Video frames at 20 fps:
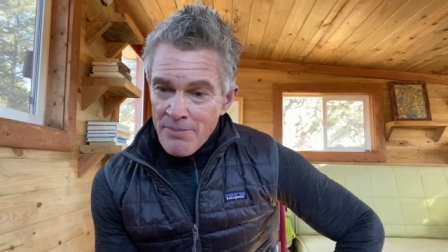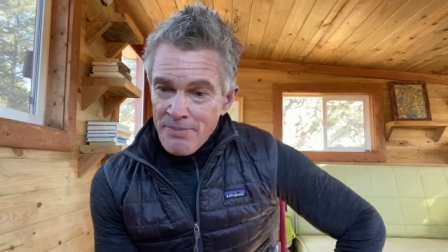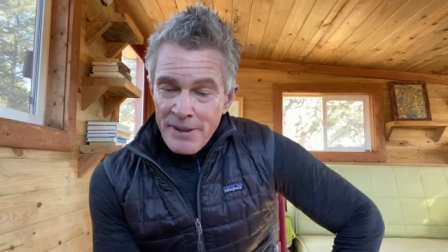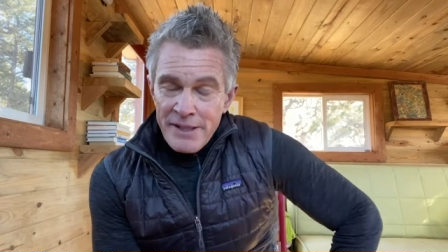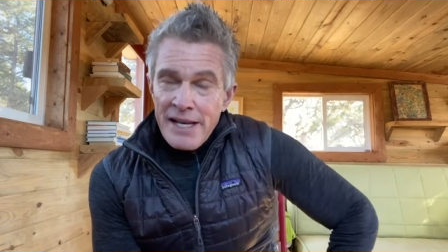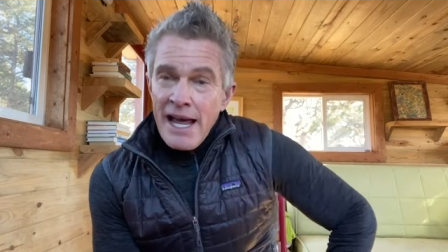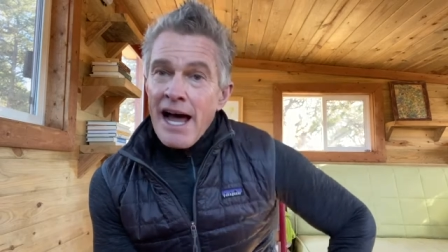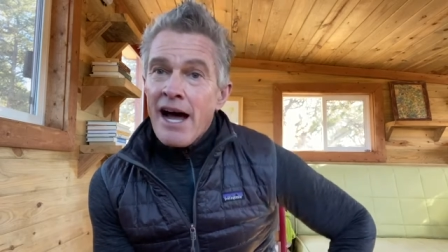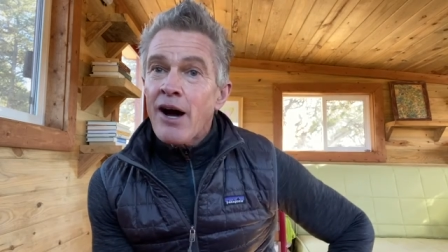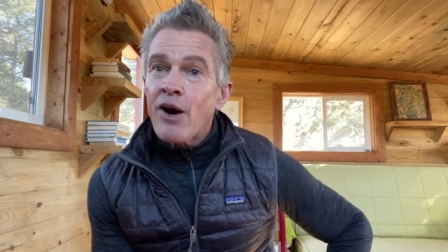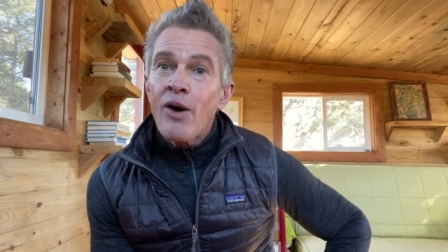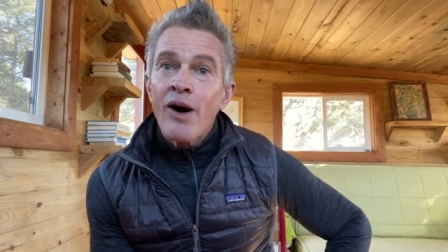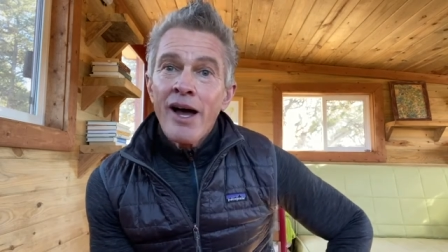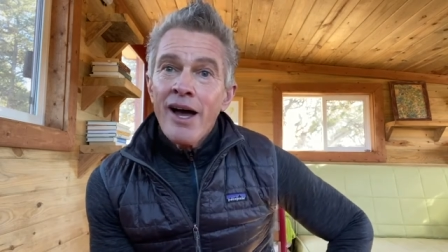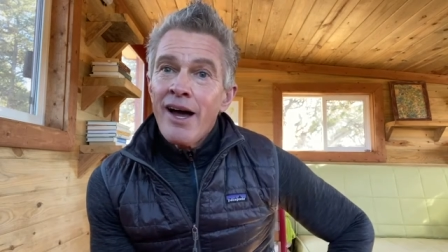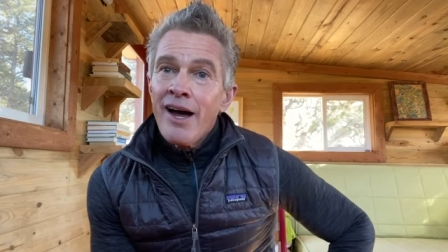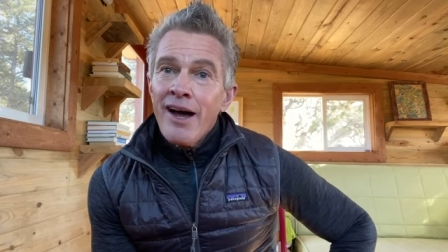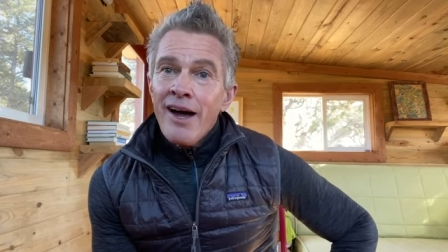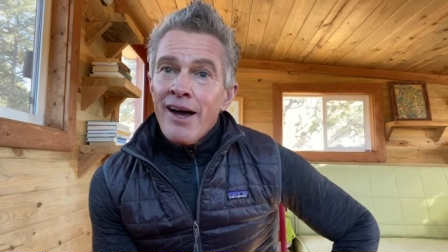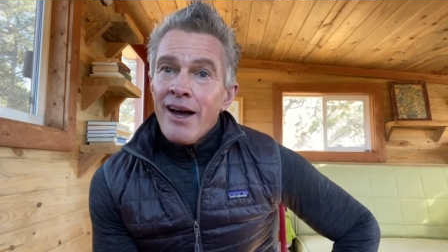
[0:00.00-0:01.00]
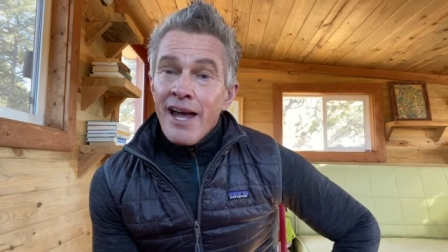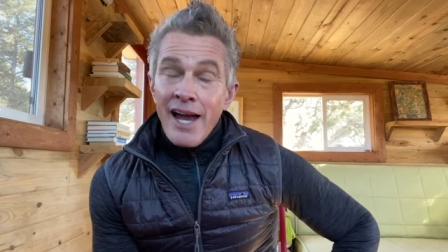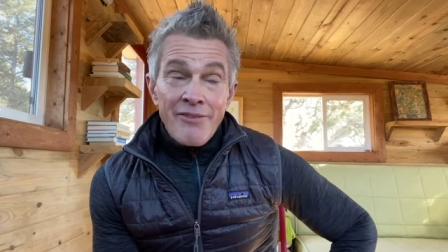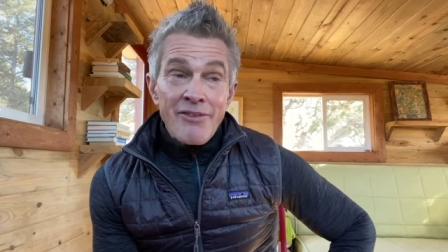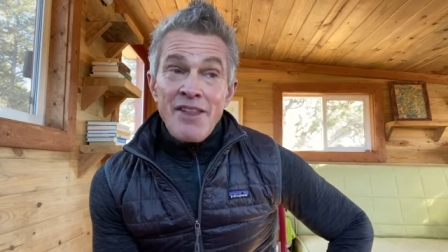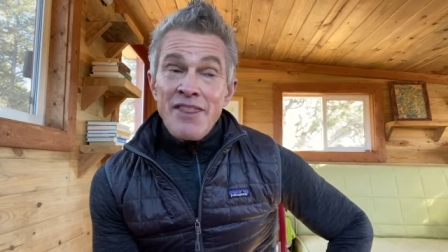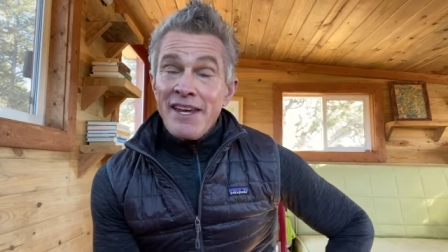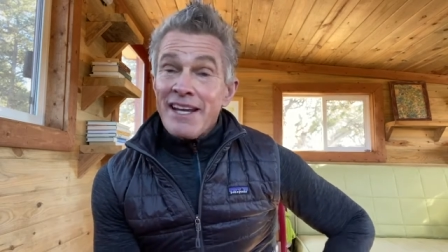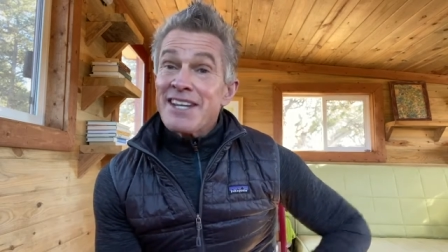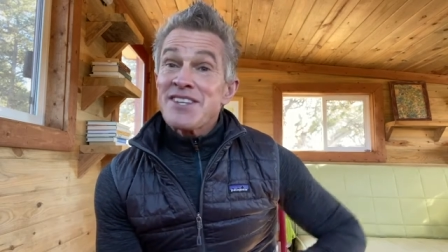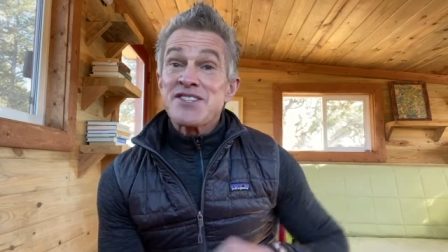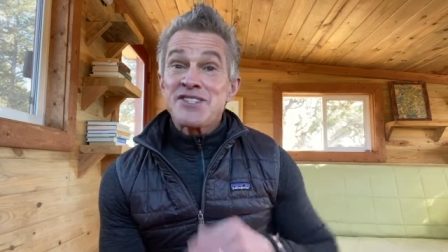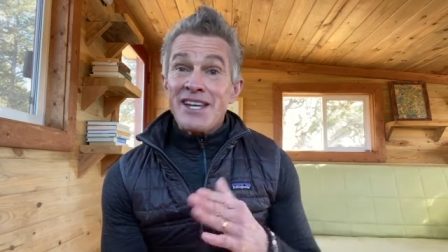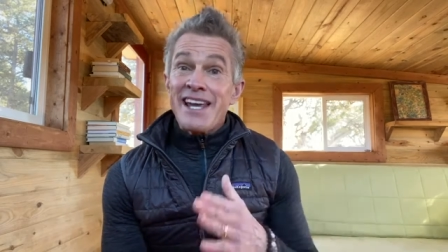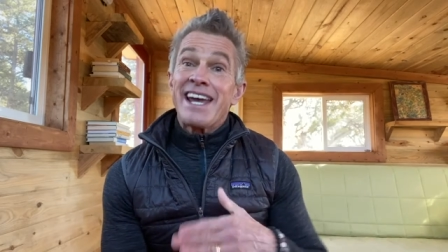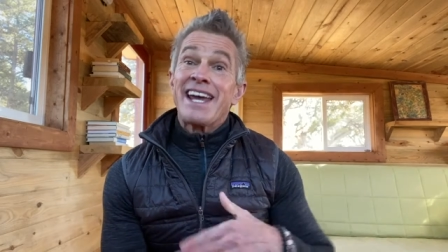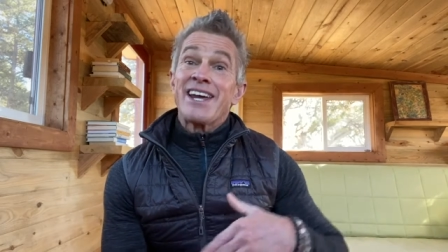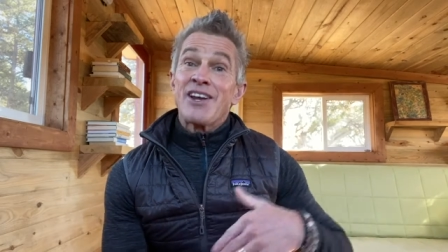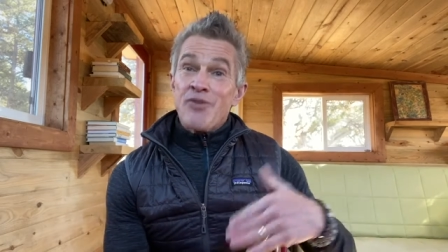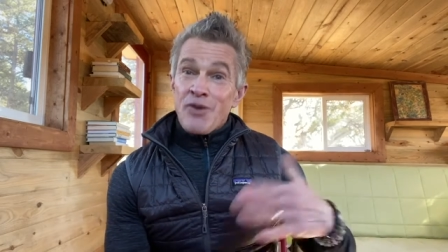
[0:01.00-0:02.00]
But now everything is
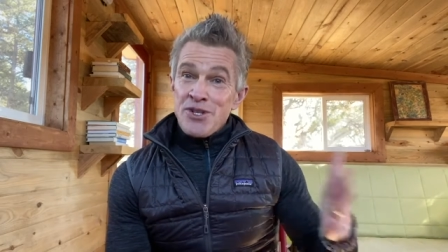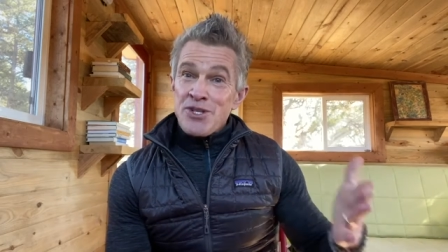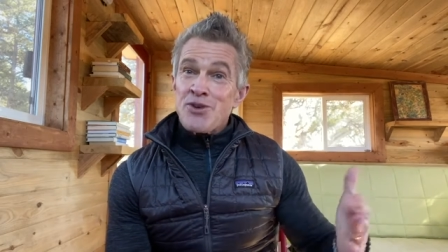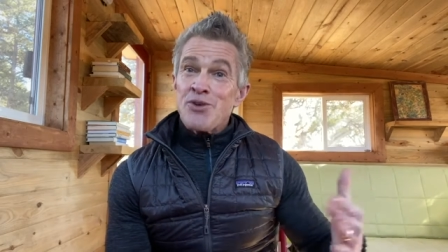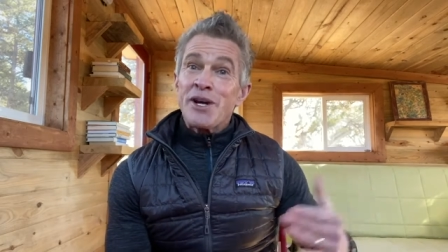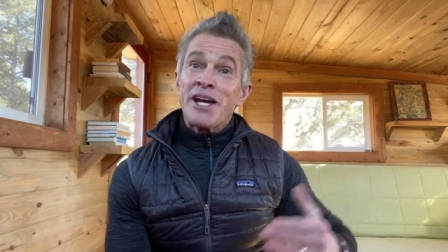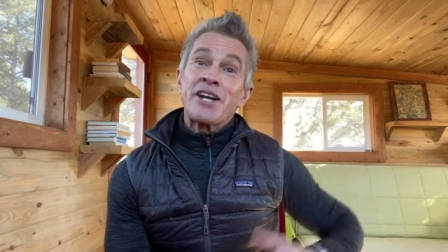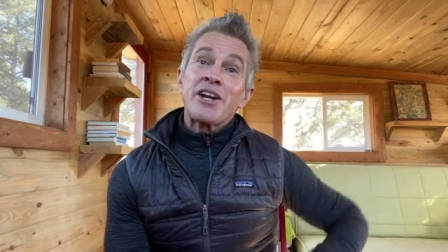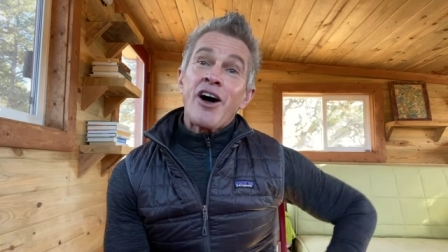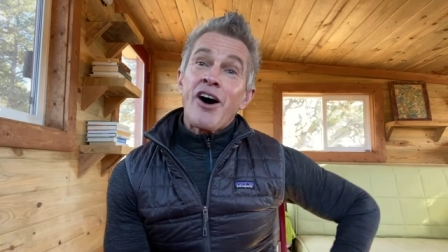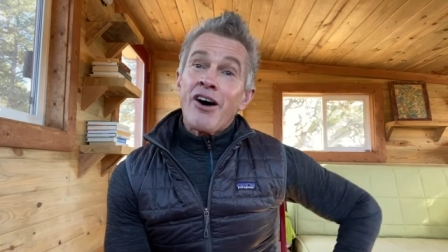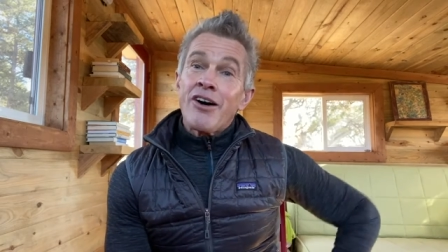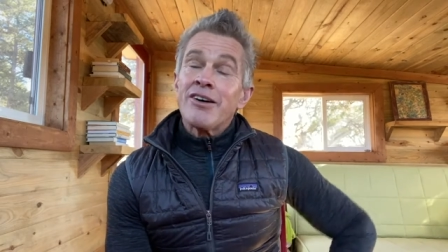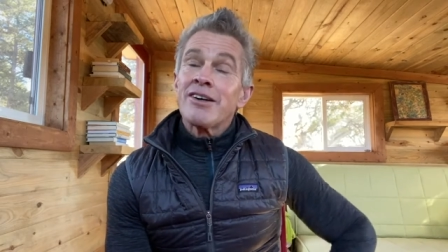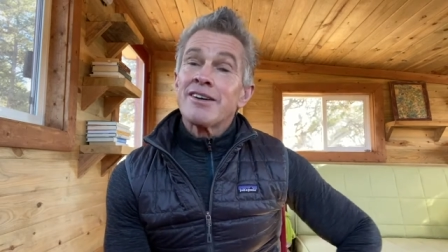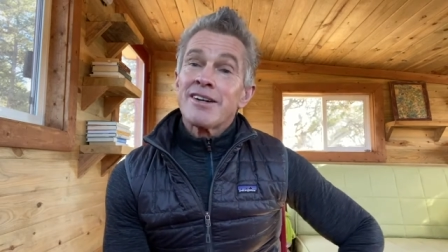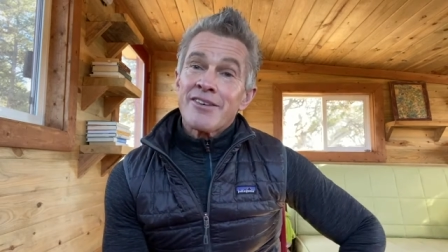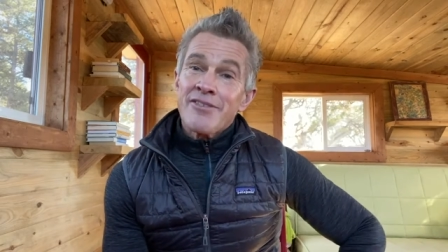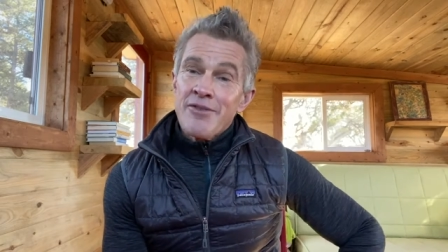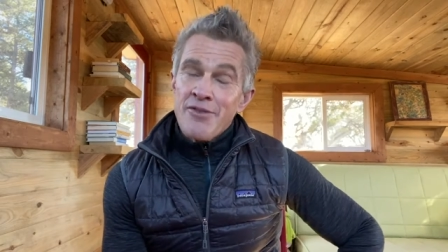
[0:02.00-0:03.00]
saying we're doing it all